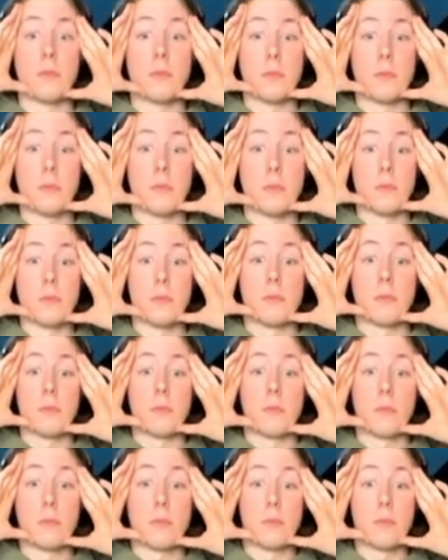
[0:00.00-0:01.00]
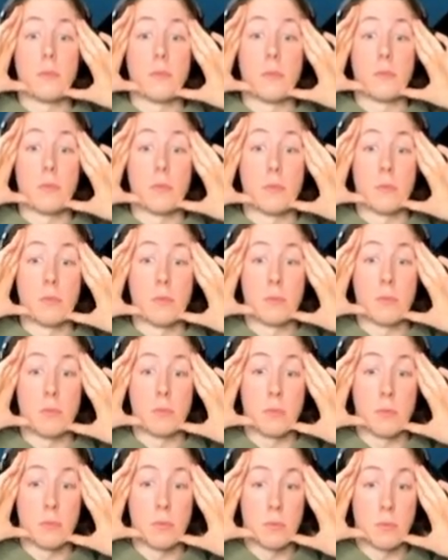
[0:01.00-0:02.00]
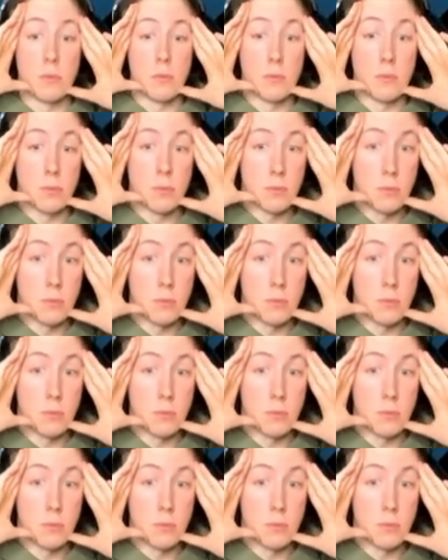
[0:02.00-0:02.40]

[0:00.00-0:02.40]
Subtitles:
No one is speaking in this clip.